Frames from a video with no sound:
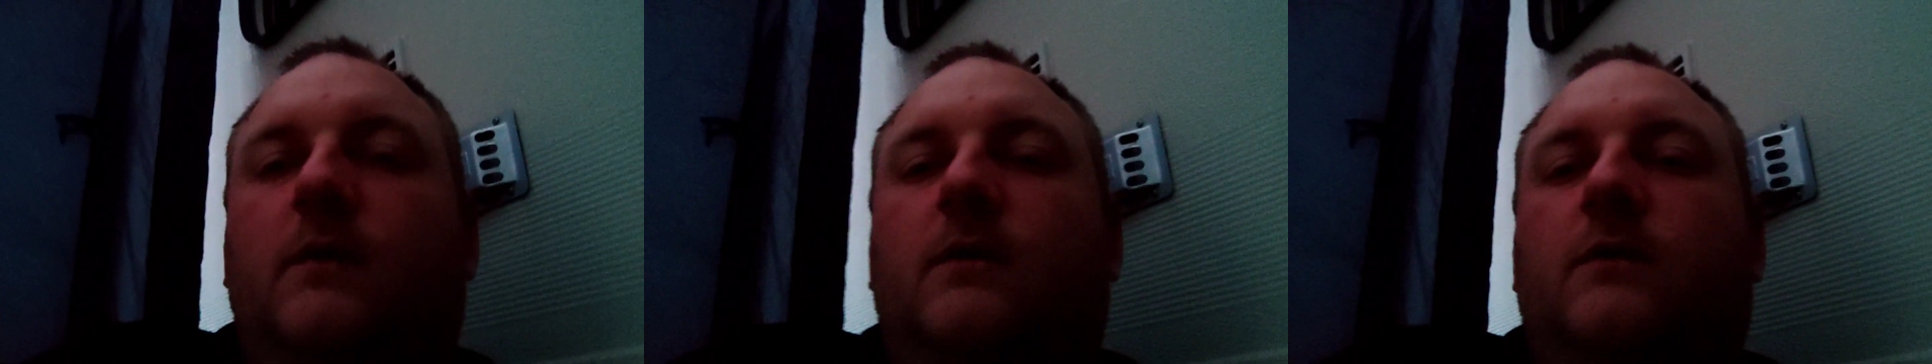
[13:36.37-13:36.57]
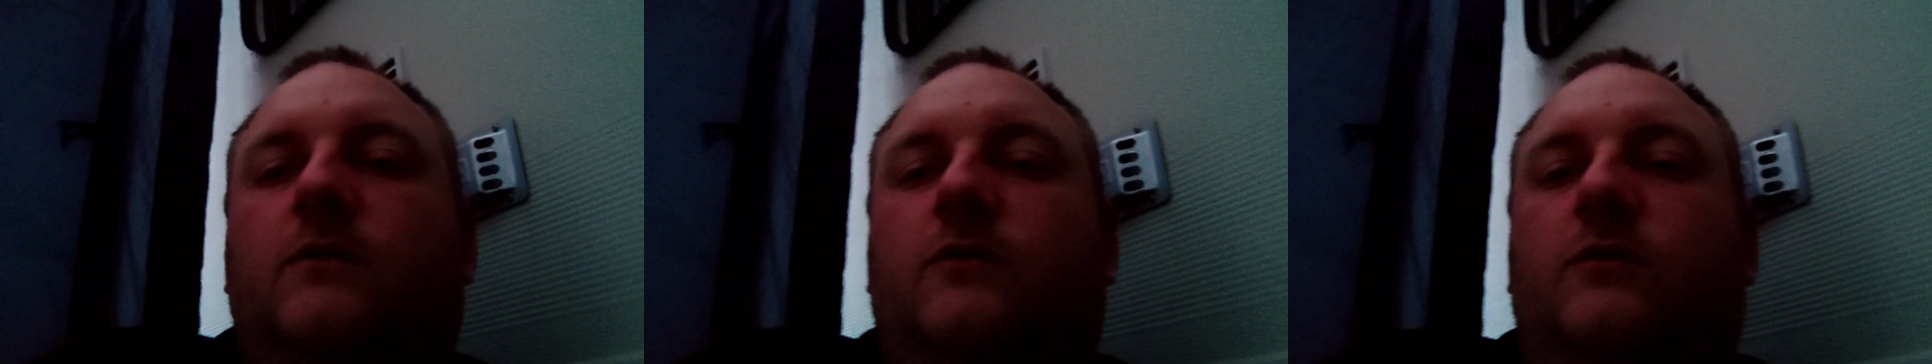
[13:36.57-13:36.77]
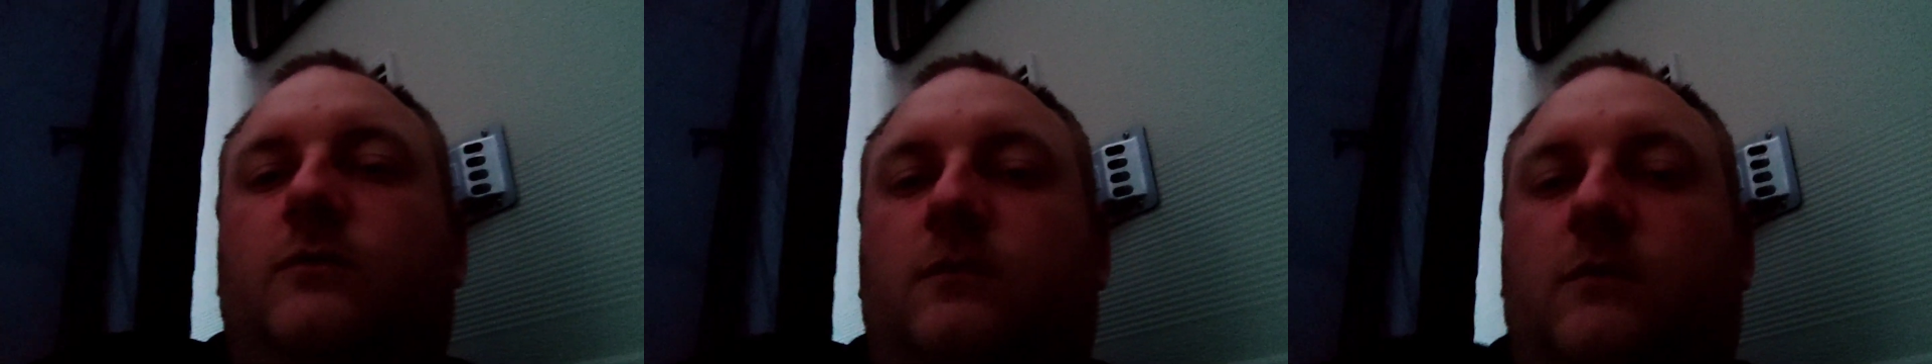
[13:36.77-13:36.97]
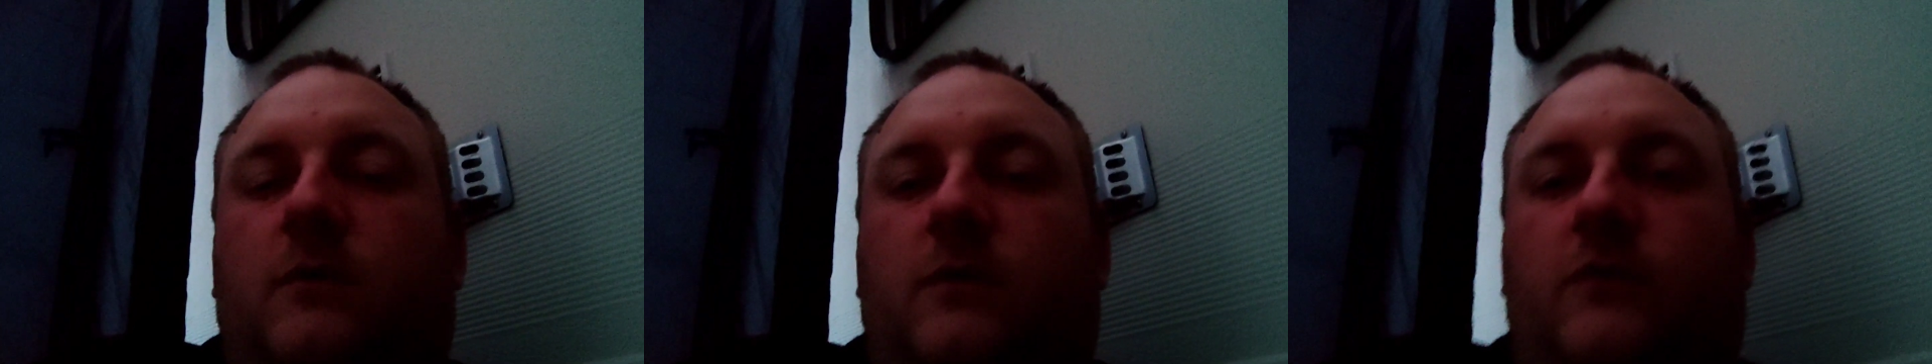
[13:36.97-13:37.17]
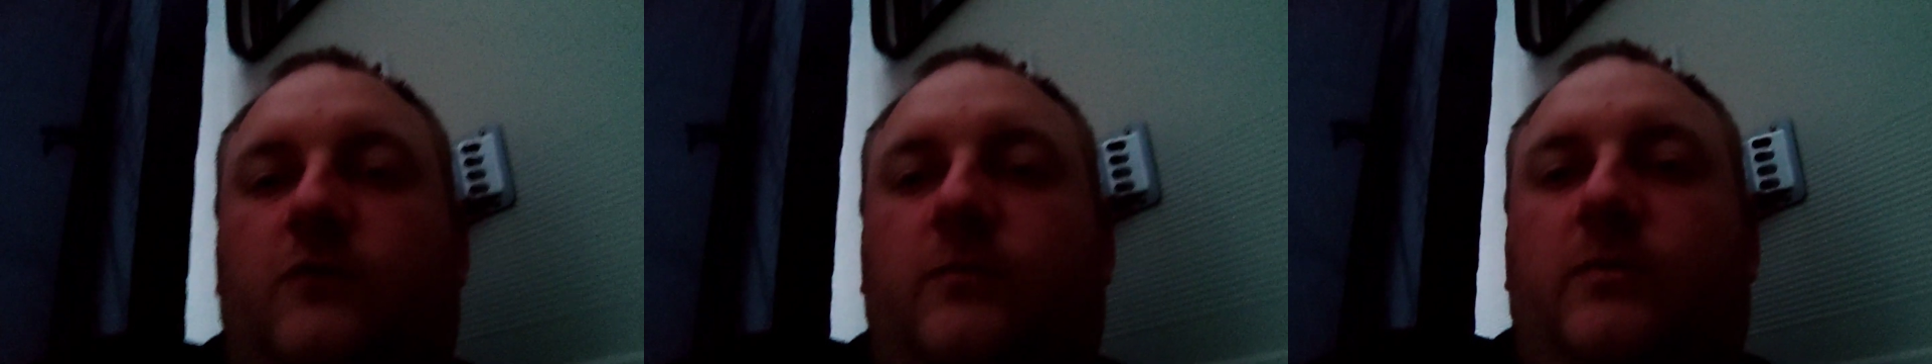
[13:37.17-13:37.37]
So
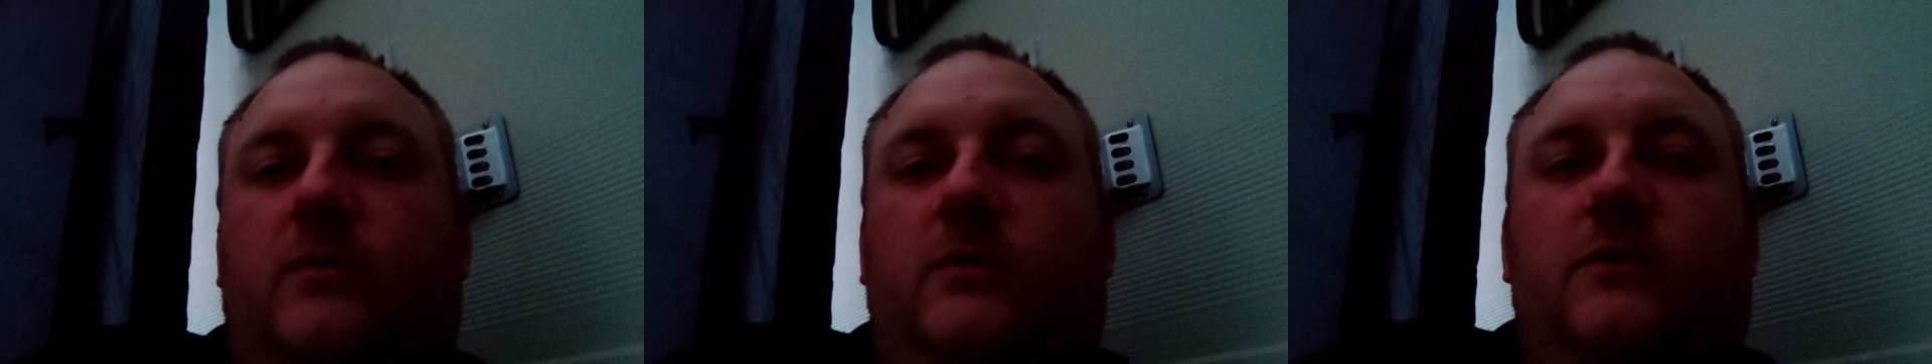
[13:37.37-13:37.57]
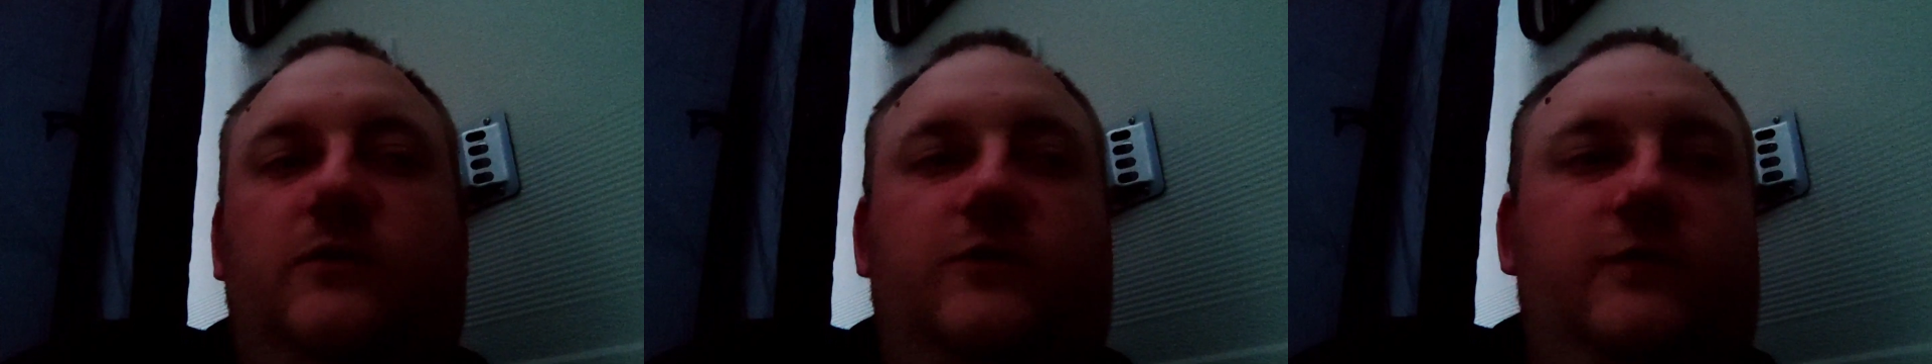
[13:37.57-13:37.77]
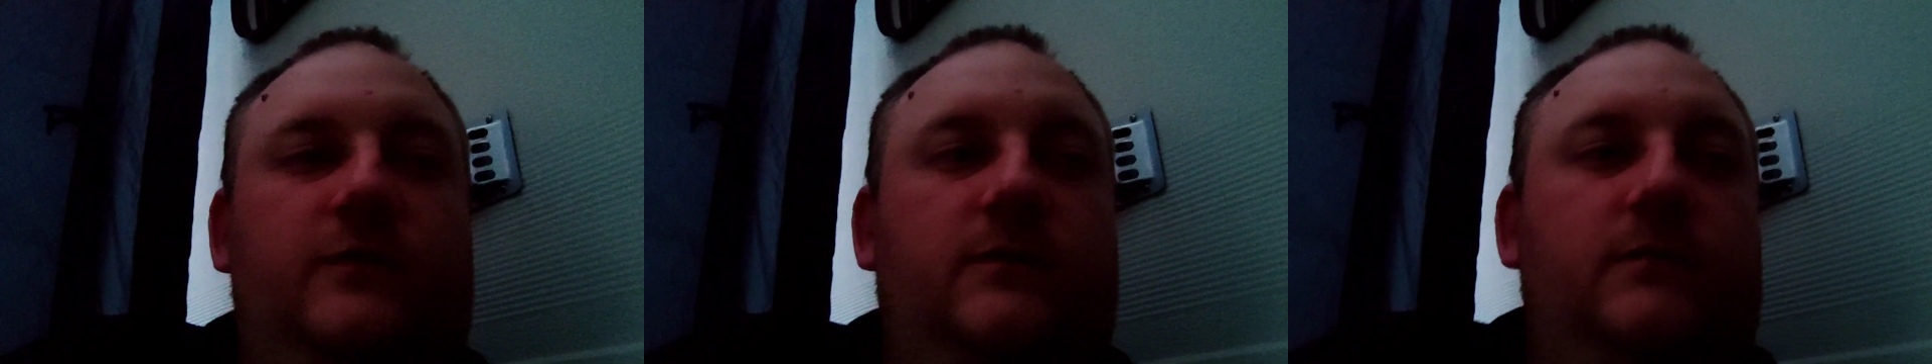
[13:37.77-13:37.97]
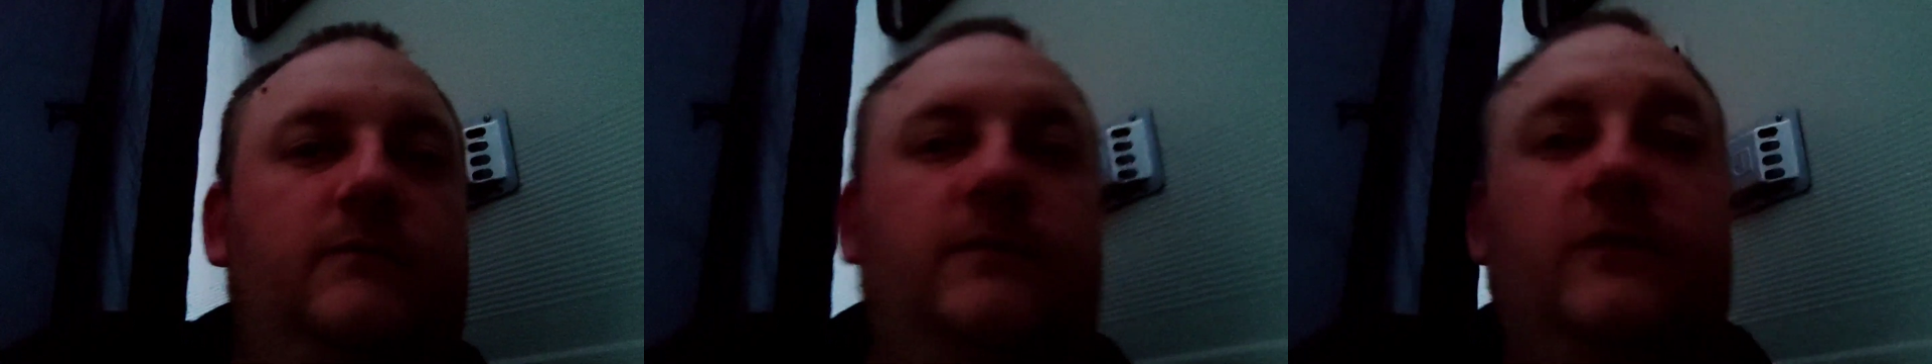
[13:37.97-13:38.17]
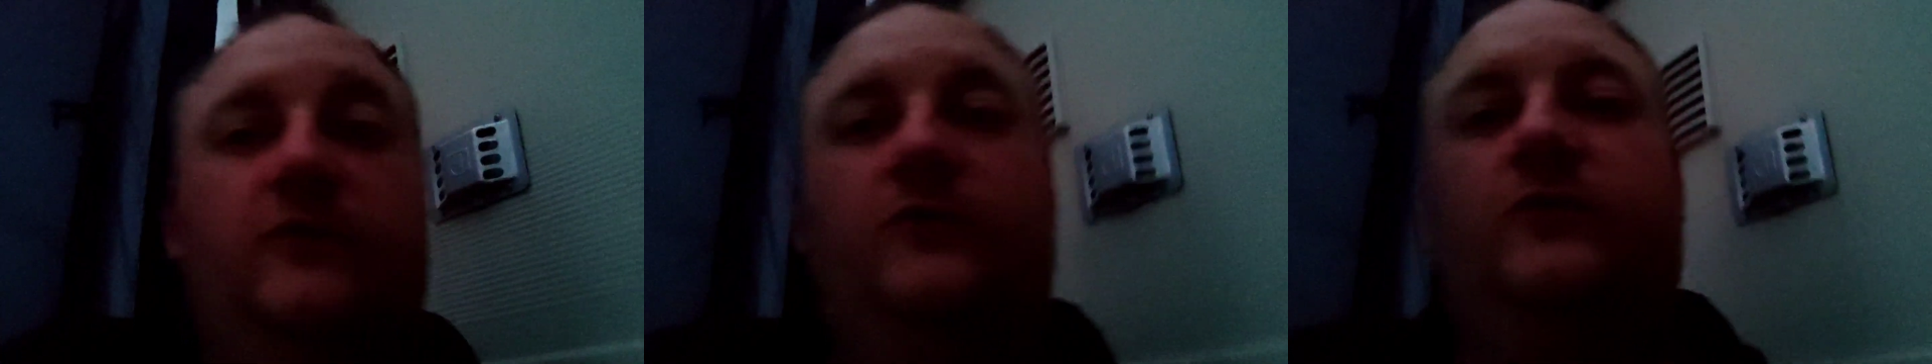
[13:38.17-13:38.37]
quite surprised. The
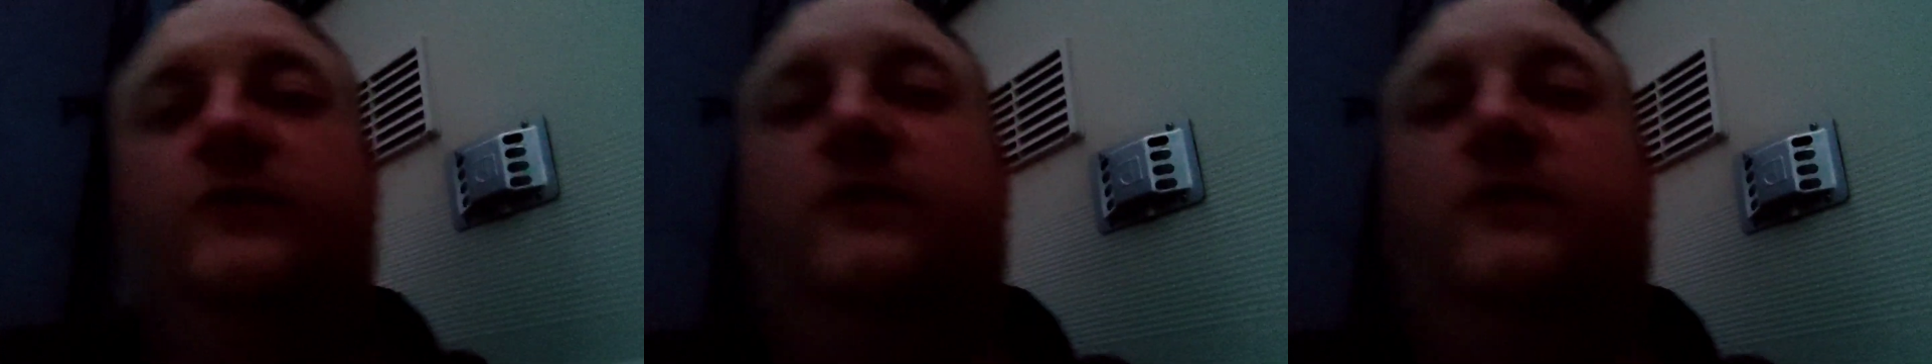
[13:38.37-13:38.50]
fridge is